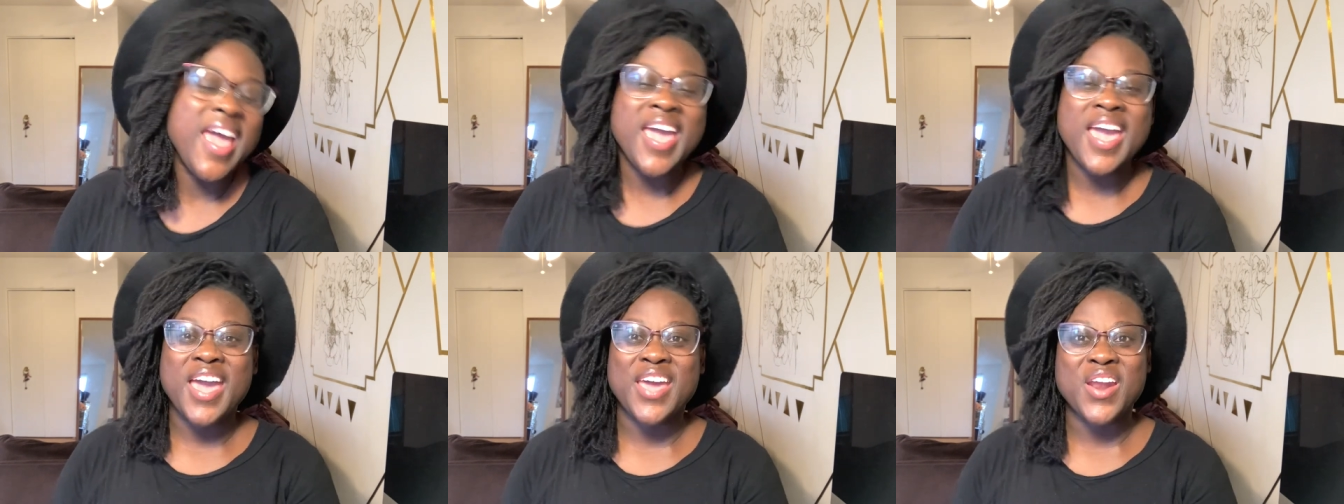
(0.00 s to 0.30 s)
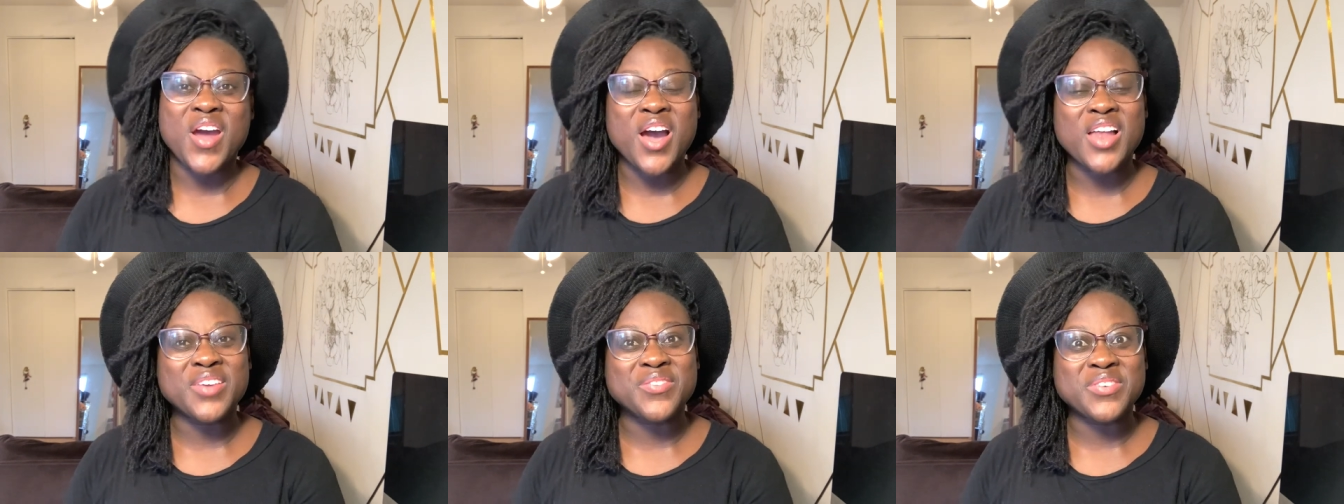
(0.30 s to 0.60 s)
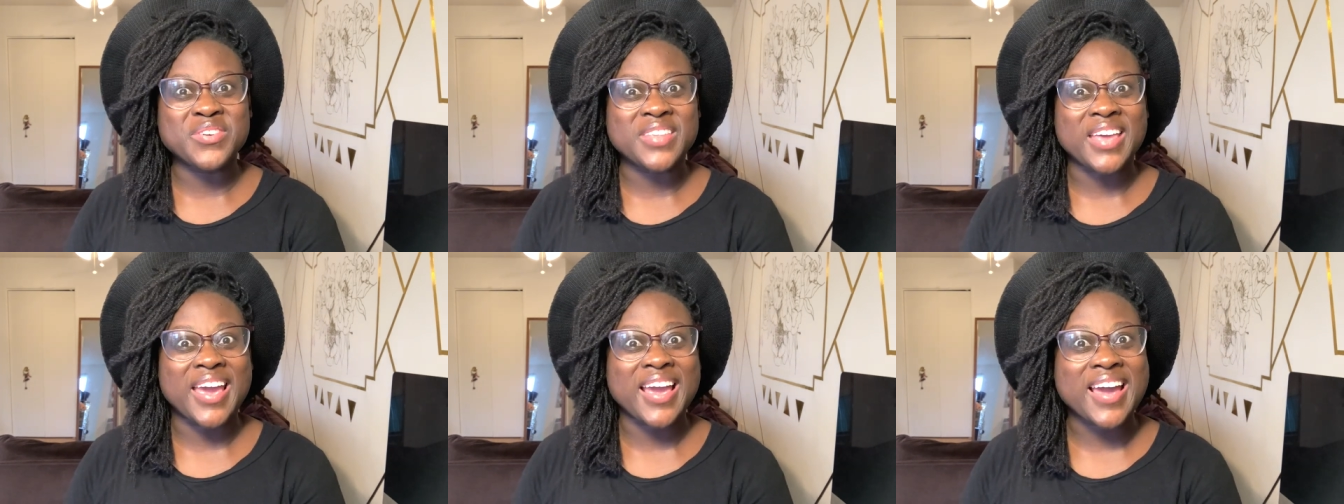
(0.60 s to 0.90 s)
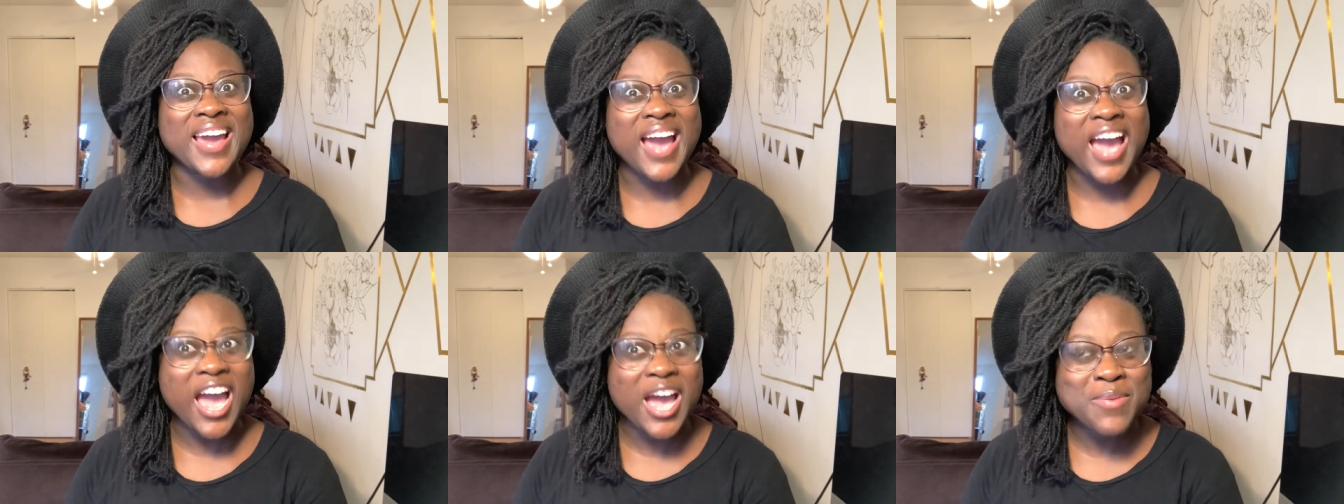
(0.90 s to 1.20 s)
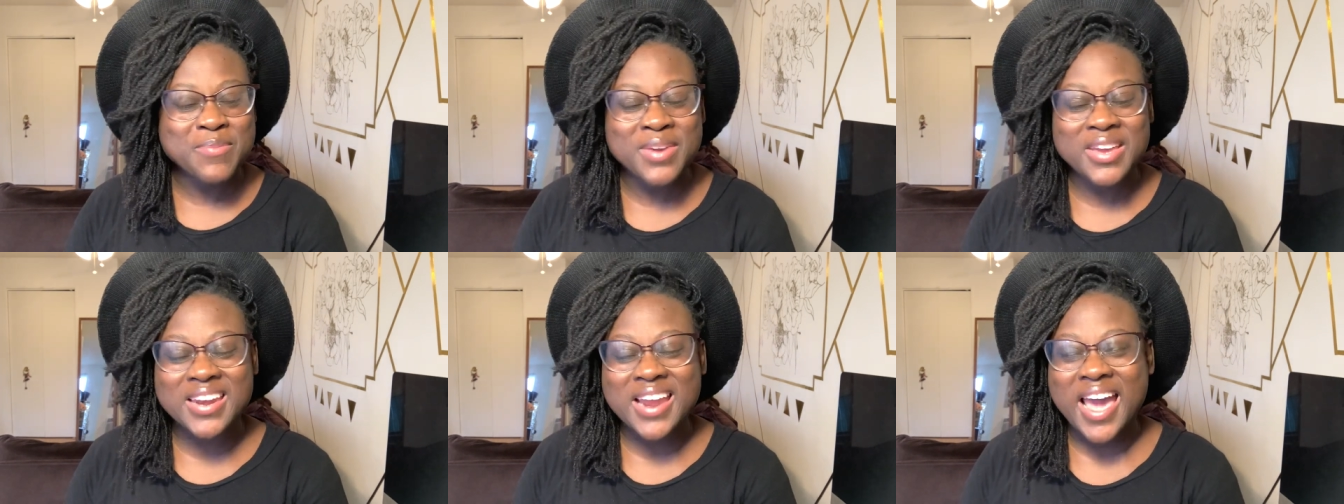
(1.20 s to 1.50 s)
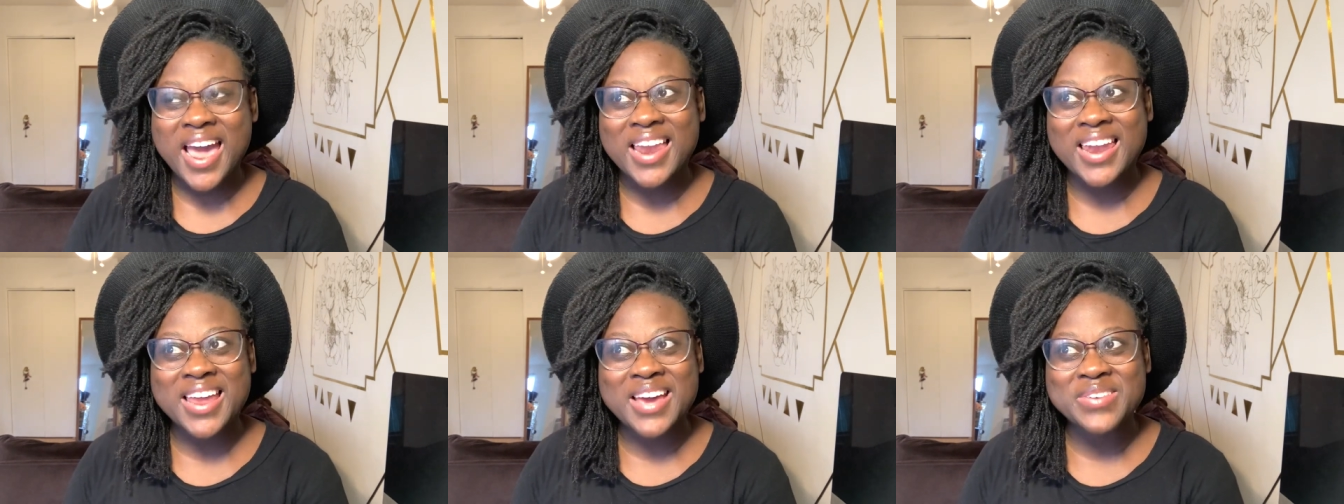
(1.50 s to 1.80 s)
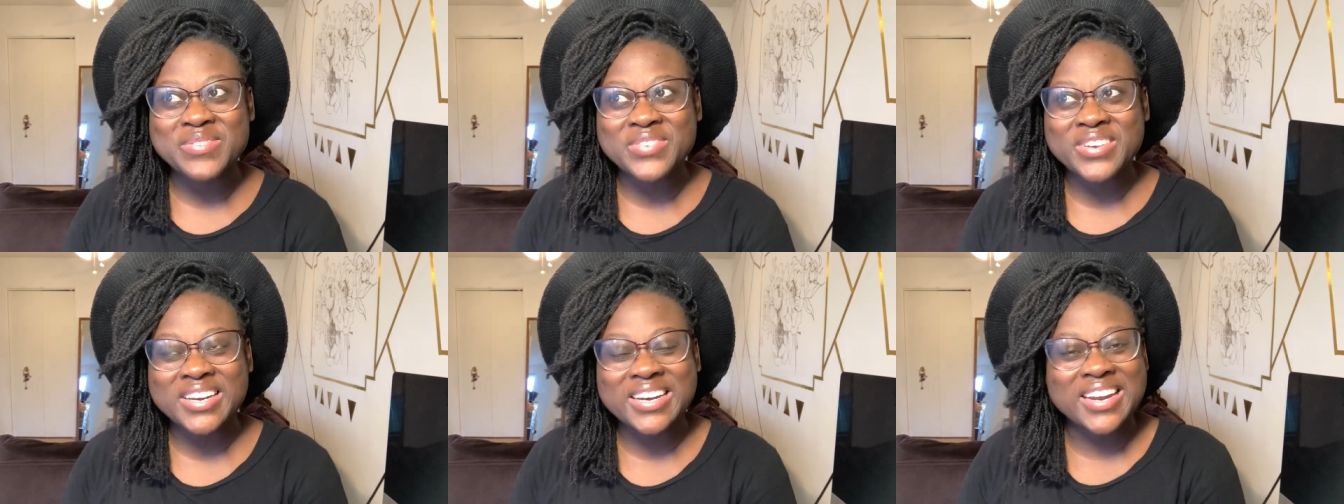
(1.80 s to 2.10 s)
And all of you that comment, I
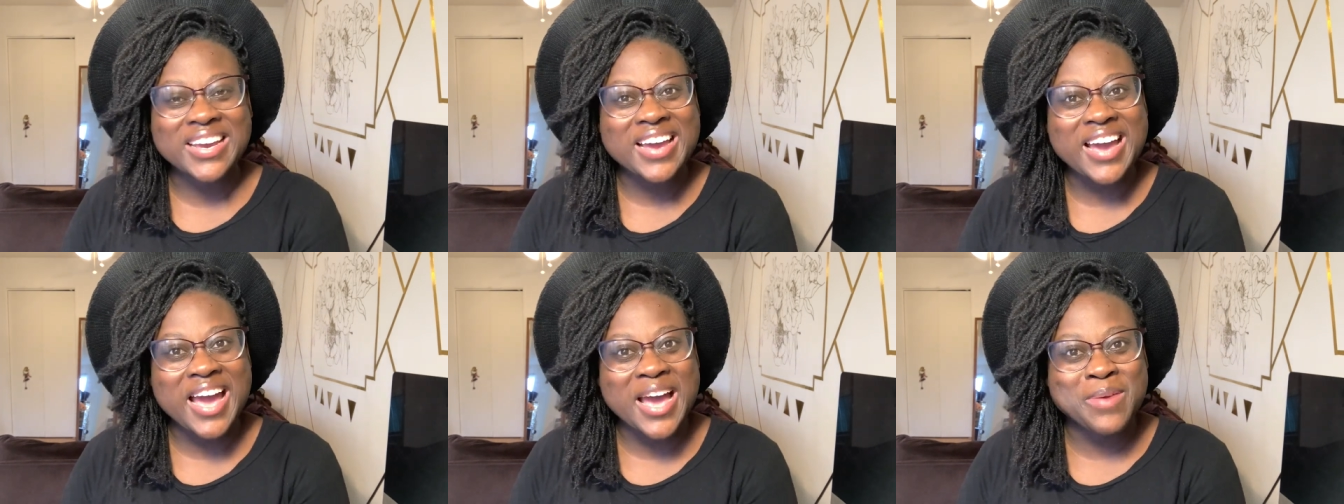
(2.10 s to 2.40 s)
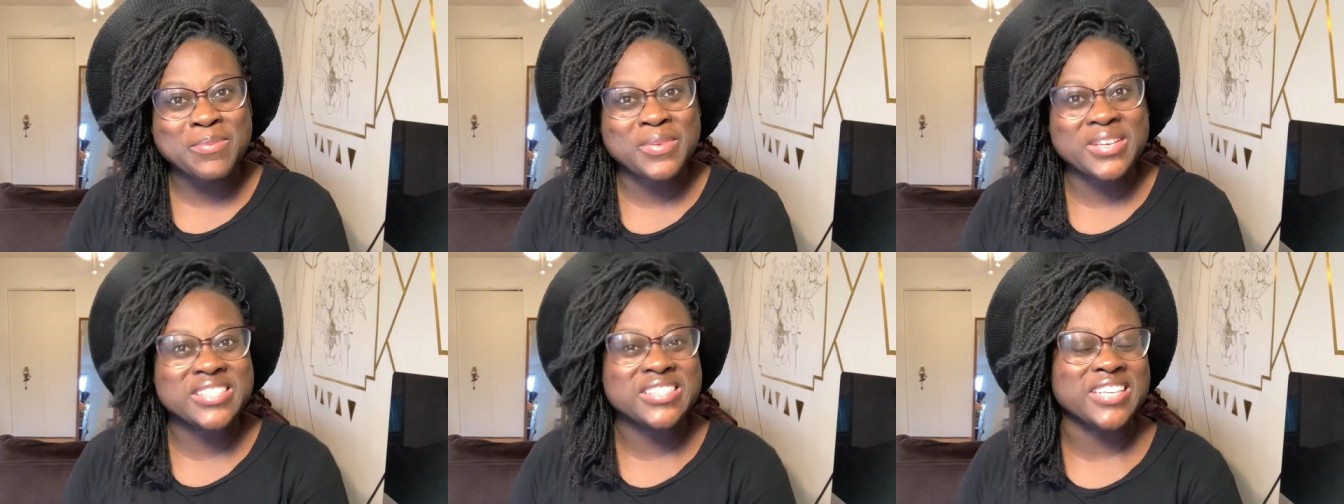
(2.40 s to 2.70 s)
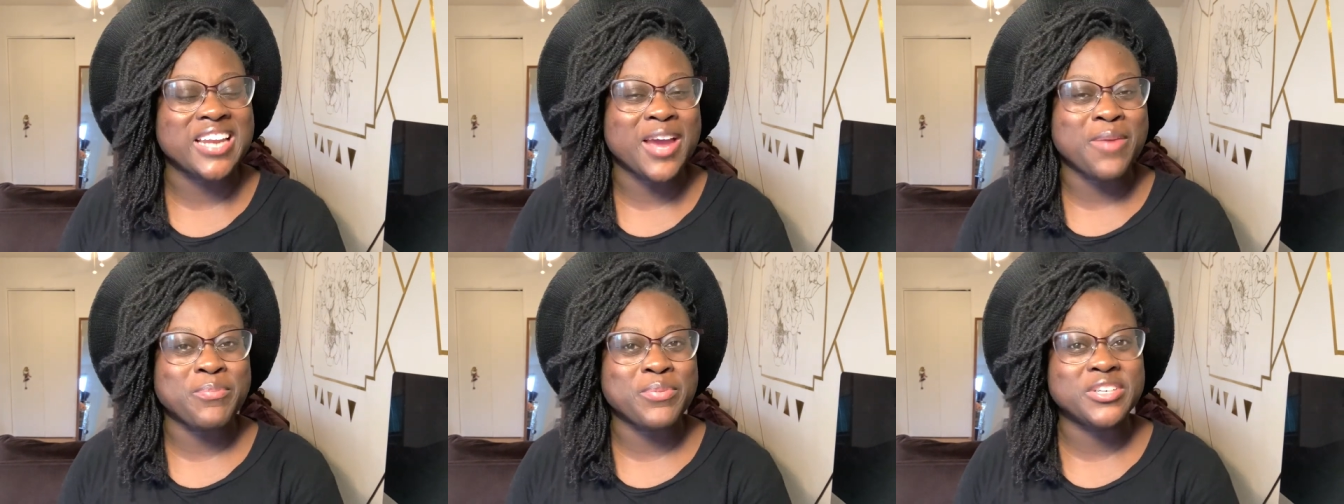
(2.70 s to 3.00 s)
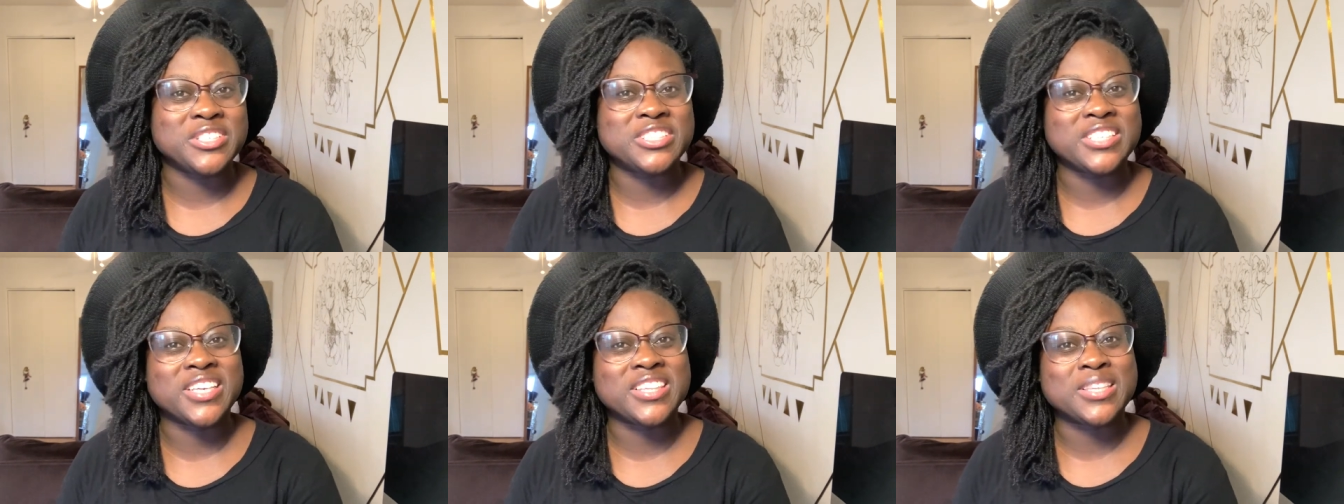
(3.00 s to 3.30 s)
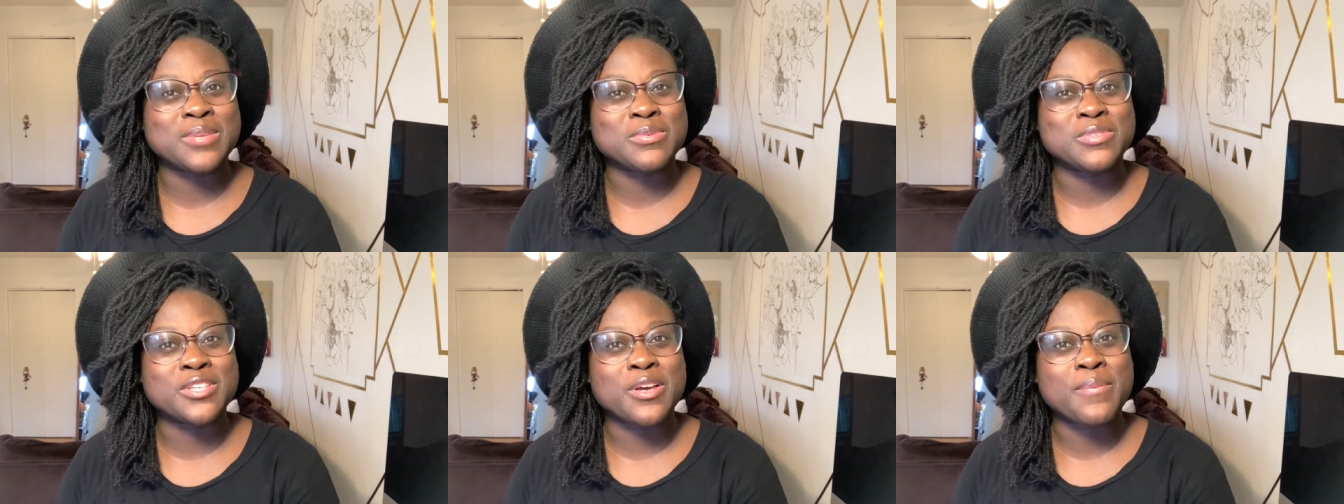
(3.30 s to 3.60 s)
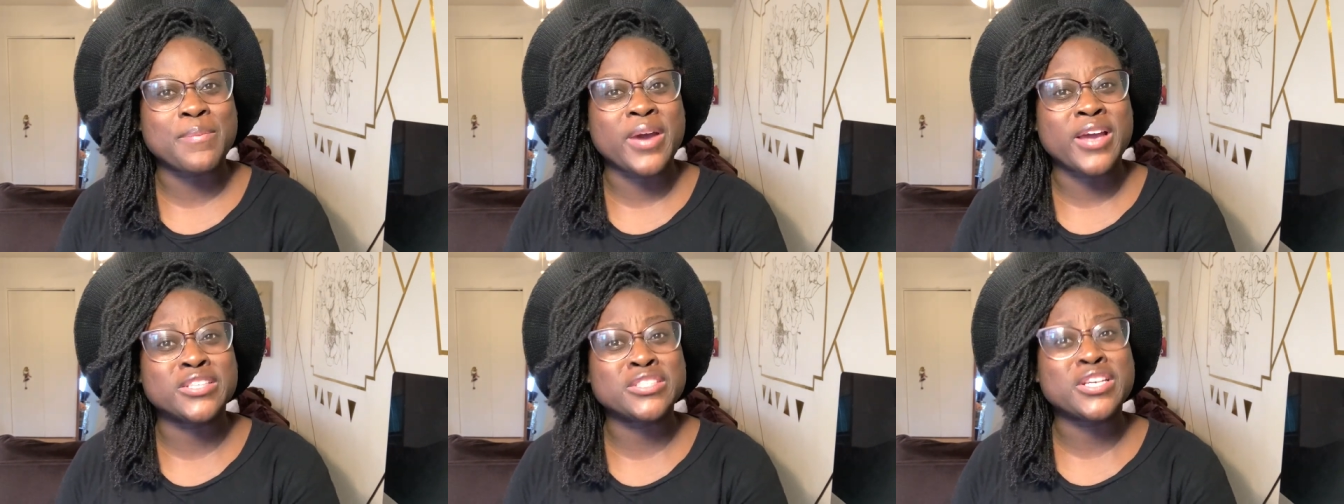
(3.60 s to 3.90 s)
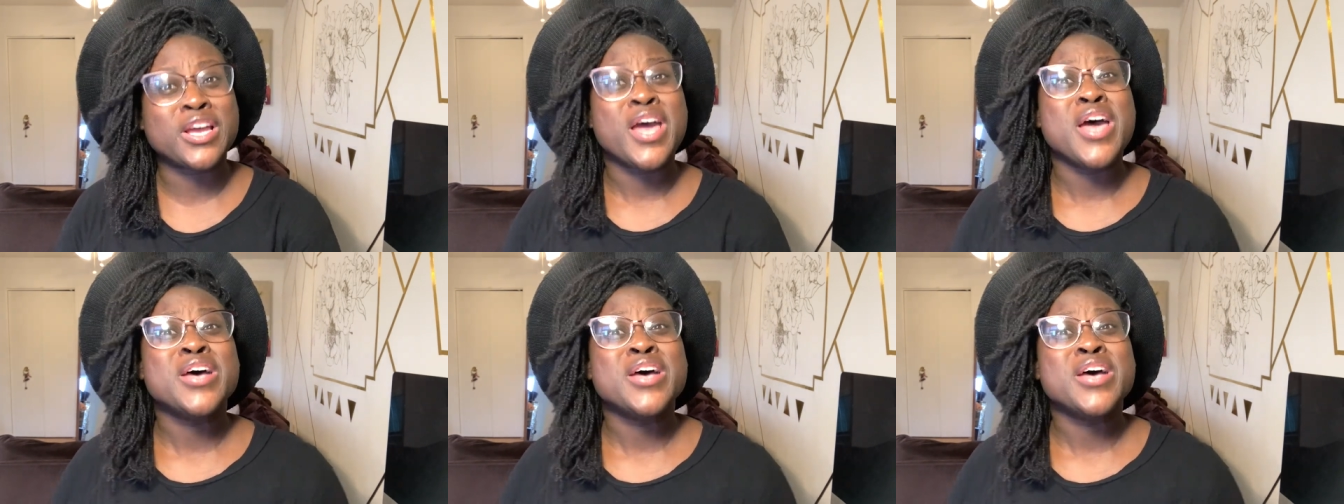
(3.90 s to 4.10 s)
love reading the comments and I appreciate them so much.